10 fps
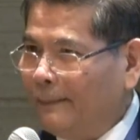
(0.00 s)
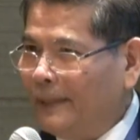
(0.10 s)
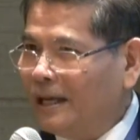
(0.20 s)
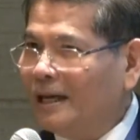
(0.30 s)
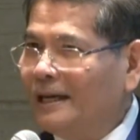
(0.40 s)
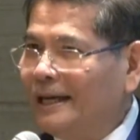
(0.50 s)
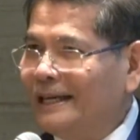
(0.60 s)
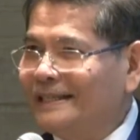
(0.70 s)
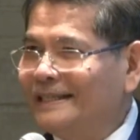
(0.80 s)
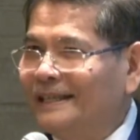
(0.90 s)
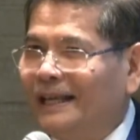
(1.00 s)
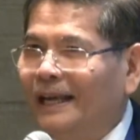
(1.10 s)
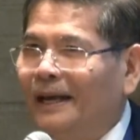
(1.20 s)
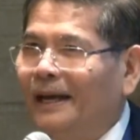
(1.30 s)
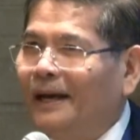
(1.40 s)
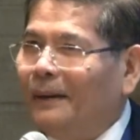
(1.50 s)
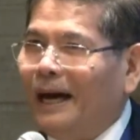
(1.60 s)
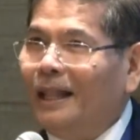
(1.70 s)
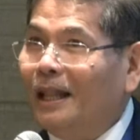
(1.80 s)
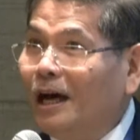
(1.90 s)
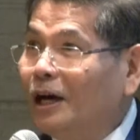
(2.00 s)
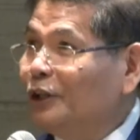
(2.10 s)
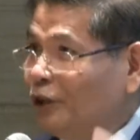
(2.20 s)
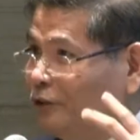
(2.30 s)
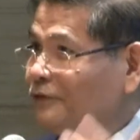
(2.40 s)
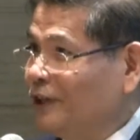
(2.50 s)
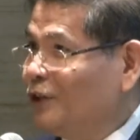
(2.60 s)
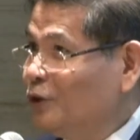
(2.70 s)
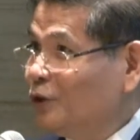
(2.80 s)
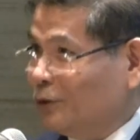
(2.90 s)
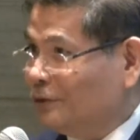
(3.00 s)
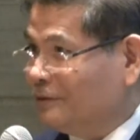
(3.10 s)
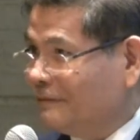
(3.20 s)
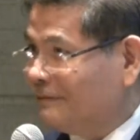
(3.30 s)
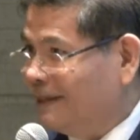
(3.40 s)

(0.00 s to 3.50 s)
because a lot of the new